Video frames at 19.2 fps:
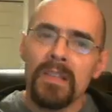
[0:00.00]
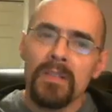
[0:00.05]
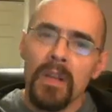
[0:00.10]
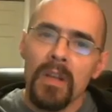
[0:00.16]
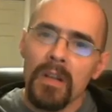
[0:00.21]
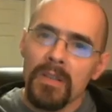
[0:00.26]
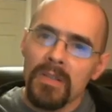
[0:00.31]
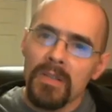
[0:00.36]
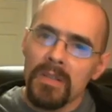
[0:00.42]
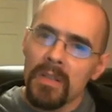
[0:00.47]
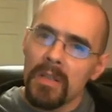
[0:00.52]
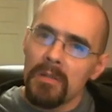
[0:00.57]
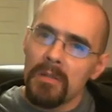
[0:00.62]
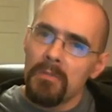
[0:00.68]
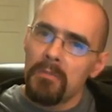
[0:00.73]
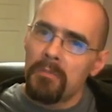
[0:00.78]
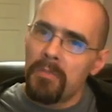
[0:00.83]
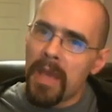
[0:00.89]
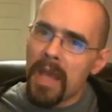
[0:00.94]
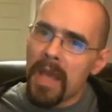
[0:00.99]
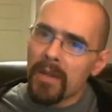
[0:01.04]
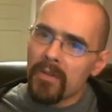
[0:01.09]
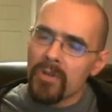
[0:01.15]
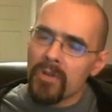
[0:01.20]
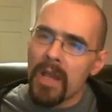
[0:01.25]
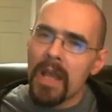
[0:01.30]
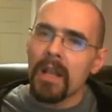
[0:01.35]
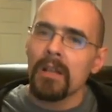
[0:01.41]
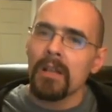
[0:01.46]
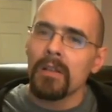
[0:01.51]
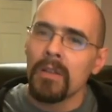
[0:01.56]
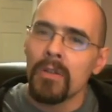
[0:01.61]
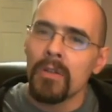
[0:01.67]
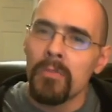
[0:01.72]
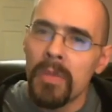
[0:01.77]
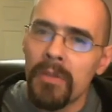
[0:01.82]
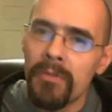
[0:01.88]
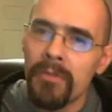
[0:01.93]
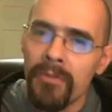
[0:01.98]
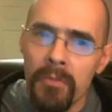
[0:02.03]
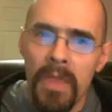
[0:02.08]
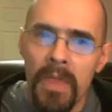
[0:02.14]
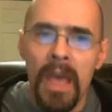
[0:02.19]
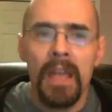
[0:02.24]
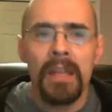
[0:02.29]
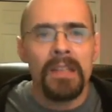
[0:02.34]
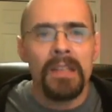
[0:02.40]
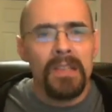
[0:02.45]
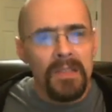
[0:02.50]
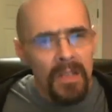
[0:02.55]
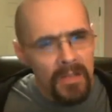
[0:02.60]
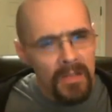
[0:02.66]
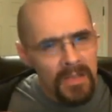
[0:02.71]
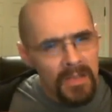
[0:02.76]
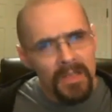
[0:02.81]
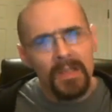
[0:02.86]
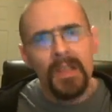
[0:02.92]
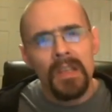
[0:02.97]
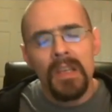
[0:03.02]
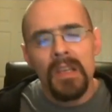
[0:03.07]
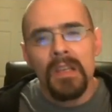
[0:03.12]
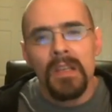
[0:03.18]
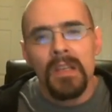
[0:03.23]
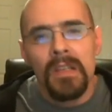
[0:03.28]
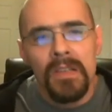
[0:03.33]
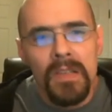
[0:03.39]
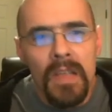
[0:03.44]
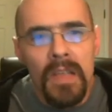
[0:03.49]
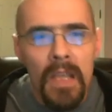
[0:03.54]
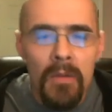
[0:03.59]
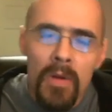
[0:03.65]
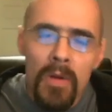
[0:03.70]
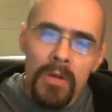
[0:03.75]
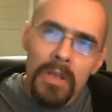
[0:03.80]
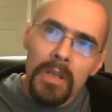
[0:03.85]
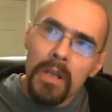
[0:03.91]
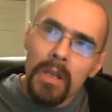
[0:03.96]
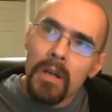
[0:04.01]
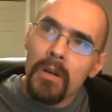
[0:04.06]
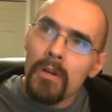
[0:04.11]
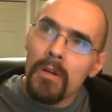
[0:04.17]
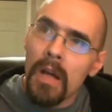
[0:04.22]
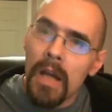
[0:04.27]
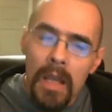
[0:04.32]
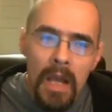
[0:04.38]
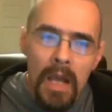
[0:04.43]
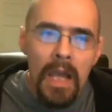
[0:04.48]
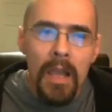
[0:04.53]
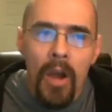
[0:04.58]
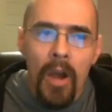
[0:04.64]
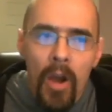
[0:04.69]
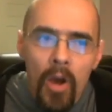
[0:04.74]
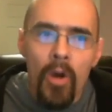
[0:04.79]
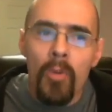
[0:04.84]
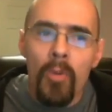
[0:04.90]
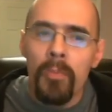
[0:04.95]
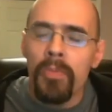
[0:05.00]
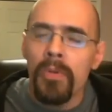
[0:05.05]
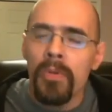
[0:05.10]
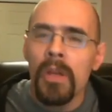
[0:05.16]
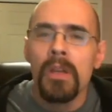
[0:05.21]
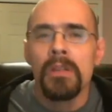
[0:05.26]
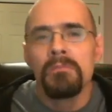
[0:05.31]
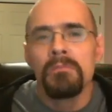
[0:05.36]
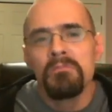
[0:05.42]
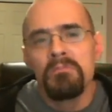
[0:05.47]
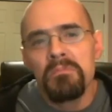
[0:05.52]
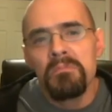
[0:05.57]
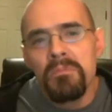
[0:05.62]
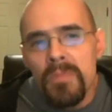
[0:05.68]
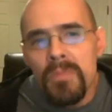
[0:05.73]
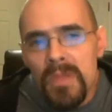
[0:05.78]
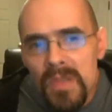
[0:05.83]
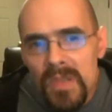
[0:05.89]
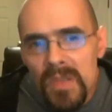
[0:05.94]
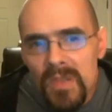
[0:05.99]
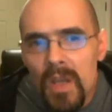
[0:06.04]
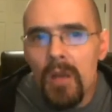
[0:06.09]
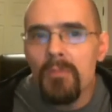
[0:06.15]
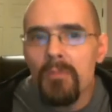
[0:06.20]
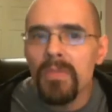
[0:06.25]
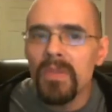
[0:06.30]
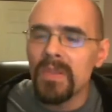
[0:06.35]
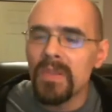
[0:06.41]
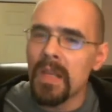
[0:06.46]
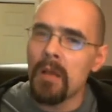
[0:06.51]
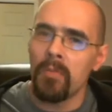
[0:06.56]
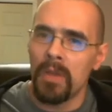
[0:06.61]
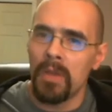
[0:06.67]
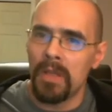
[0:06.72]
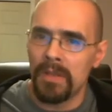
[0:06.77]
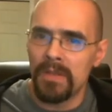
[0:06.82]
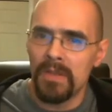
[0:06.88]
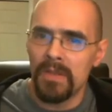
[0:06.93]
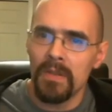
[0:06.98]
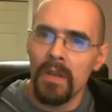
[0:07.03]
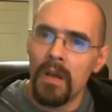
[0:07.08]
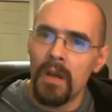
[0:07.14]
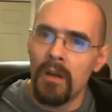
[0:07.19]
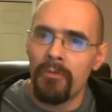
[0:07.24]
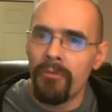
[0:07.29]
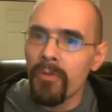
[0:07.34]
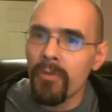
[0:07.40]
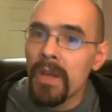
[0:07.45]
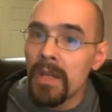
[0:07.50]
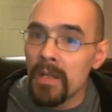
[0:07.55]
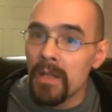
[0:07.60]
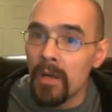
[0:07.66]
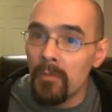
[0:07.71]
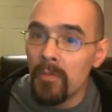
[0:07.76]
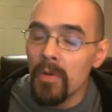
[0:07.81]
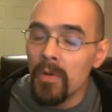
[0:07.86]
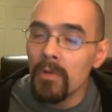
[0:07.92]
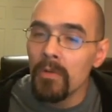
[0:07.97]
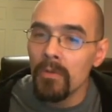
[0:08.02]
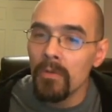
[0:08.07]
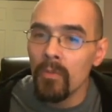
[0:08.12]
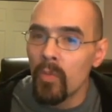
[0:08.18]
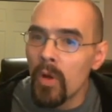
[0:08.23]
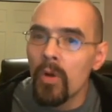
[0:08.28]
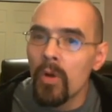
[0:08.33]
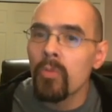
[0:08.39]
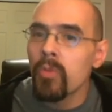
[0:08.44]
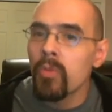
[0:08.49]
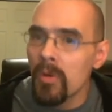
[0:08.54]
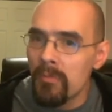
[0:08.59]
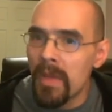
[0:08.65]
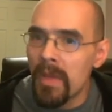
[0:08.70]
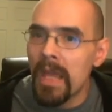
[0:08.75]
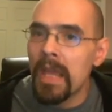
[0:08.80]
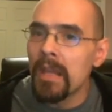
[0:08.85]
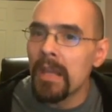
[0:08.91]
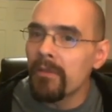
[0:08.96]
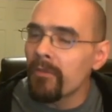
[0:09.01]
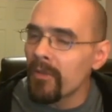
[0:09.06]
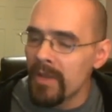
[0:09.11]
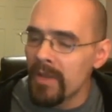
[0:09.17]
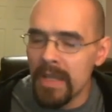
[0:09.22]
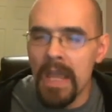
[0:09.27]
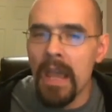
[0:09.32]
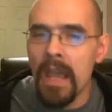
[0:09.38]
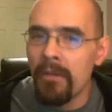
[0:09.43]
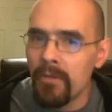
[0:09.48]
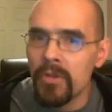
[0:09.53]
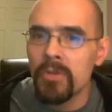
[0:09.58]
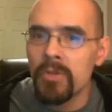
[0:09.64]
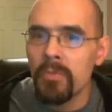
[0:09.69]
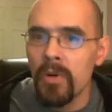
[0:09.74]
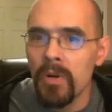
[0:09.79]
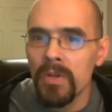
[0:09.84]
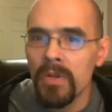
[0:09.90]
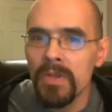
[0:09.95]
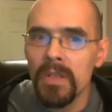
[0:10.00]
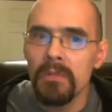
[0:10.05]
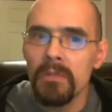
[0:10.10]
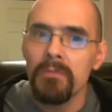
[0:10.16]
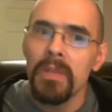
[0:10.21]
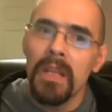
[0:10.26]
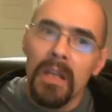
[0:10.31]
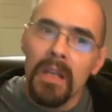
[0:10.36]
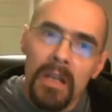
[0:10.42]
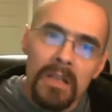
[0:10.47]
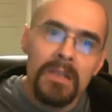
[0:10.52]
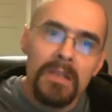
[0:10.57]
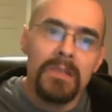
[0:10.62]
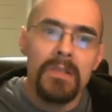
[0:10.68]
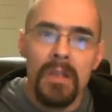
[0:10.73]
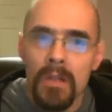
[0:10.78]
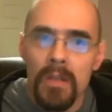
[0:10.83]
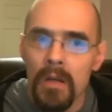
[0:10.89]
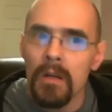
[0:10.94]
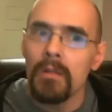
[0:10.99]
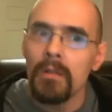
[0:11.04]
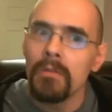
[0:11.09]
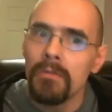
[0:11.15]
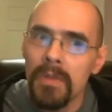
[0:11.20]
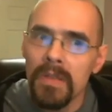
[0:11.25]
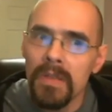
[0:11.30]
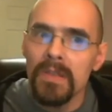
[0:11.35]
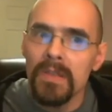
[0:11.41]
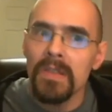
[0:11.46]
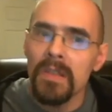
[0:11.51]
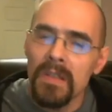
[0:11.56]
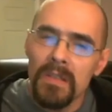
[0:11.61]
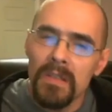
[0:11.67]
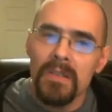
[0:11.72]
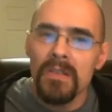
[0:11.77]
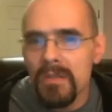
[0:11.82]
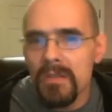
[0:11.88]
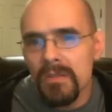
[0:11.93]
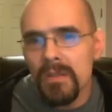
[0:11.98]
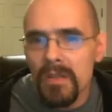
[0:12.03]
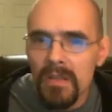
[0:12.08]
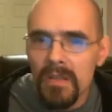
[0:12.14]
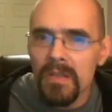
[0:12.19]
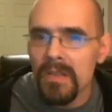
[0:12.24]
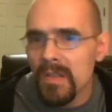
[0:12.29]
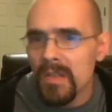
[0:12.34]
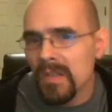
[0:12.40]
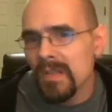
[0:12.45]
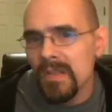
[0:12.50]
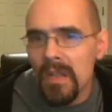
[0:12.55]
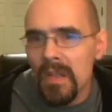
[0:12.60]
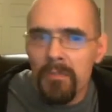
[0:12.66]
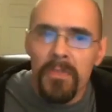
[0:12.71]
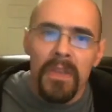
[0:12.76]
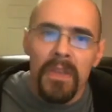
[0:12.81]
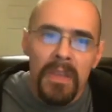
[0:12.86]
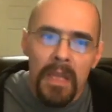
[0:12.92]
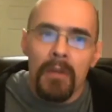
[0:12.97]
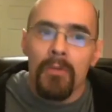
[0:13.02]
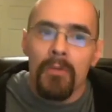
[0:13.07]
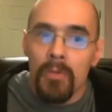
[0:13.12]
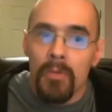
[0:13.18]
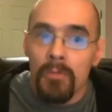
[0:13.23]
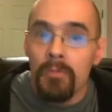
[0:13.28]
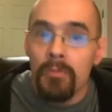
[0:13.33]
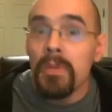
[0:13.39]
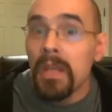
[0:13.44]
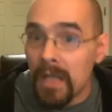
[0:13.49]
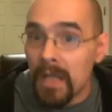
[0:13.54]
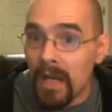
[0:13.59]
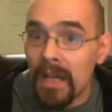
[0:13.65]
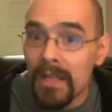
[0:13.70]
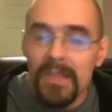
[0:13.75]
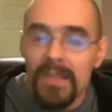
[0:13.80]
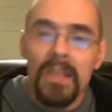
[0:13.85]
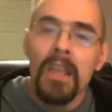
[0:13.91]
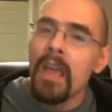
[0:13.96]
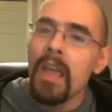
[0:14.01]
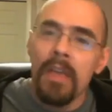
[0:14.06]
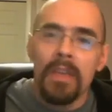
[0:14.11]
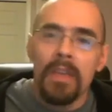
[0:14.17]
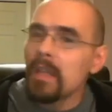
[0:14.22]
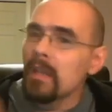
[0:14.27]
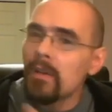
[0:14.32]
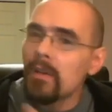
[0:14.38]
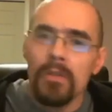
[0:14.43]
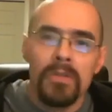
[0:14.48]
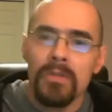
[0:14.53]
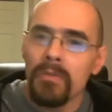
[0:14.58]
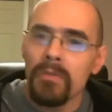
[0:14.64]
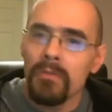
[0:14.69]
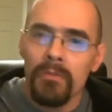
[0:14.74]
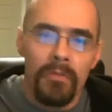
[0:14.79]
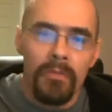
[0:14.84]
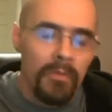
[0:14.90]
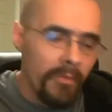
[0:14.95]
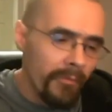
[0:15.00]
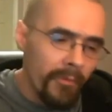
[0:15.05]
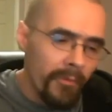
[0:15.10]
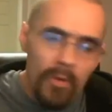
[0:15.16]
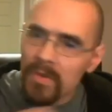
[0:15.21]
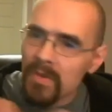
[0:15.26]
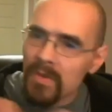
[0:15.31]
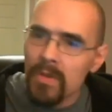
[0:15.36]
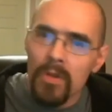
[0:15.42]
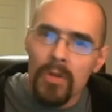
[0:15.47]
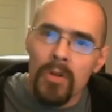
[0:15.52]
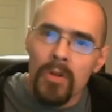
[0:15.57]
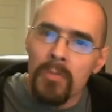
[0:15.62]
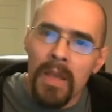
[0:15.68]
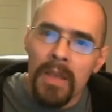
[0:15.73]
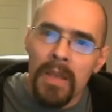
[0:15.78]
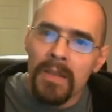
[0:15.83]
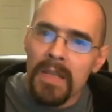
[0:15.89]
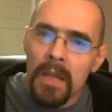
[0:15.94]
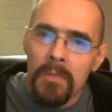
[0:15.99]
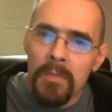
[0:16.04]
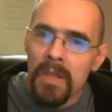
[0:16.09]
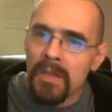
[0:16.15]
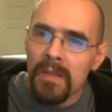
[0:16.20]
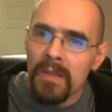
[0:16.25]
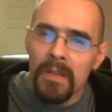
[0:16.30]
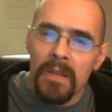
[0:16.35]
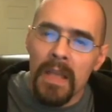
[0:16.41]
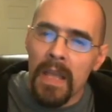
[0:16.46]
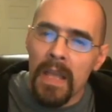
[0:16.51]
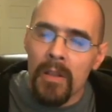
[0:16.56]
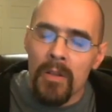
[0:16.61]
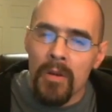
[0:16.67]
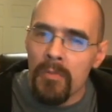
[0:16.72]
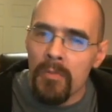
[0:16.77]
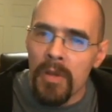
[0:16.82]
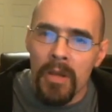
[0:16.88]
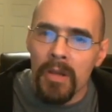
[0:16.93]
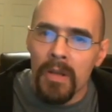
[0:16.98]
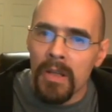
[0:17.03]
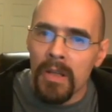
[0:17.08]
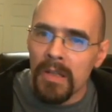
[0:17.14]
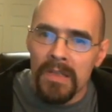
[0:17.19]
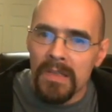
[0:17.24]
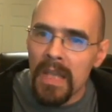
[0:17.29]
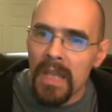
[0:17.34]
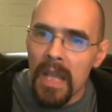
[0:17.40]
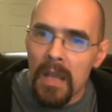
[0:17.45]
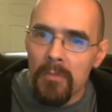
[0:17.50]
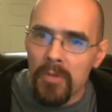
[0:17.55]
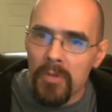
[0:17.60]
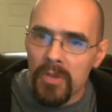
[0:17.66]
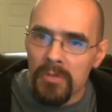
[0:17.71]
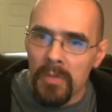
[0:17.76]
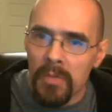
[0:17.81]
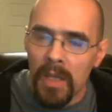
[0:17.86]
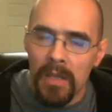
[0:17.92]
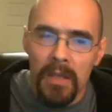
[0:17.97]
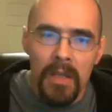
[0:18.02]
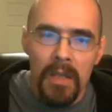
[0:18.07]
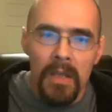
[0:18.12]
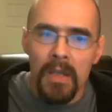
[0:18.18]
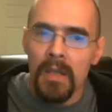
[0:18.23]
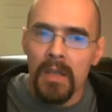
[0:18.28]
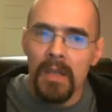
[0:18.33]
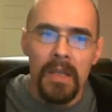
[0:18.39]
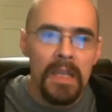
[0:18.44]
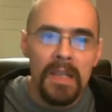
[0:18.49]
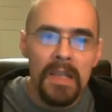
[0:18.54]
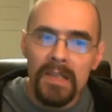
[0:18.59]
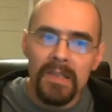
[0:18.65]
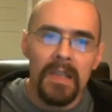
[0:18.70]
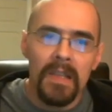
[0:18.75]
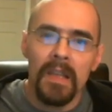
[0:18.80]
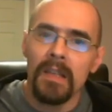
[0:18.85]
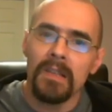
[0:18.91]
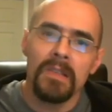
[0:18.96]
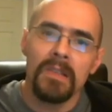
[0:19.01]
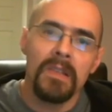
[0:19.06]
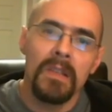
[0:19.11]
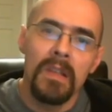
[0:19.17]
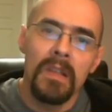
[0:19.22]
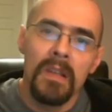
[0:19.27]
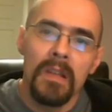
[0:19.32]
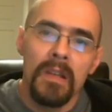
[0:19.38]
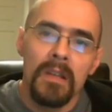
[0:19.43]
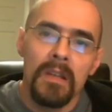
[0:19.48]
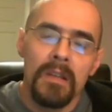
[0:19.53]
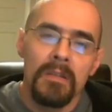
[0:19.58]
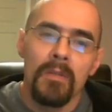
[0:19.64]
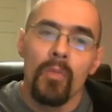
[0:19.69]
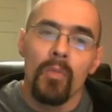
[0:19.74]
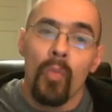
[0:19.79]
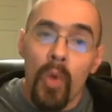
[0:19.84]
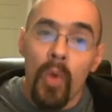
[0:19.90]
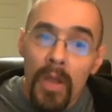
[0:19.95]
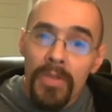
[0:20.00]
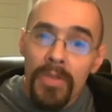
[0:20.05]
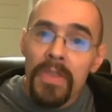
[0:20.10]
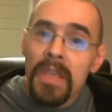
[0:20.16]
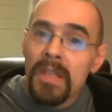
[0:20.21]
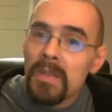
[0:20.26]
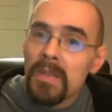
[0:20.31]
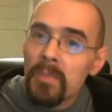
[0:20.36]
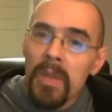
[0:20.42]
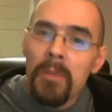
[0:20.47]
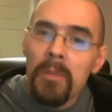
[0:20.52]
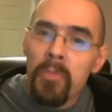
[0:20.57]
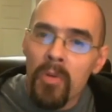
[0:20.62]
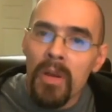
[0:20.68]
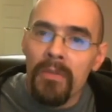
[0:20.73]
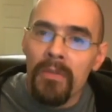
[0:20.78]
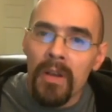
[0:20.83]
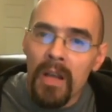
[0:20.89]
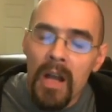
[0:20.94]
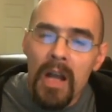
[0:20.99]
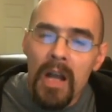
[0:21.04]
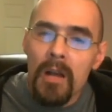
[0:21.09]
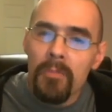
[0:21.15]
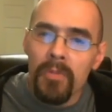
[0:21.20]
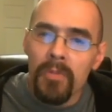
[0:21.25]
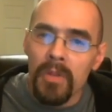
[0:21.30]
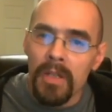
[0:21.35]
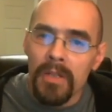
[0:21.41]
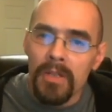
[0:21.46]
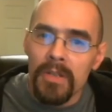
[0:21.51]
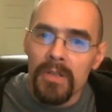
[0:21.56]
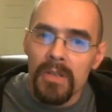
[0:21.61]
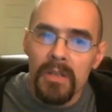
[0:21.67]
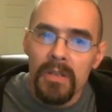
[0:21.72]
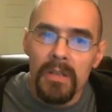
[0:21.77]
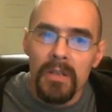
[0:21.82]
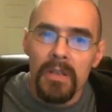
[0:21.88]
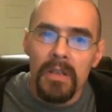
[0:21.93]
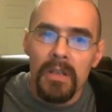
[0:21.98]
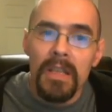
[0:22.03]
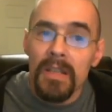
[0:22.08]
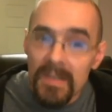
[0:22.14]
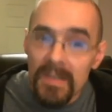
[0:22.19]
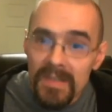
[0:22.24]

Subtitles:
But then he starts to backtrack a little bit from that, and he starts to say, well, I hope some semblance of freedom will remain for the average person because, this is just something that would be nice. And then he goes full circle. By the time you get to the Anglo-American establishment, he says, what these people have accomplished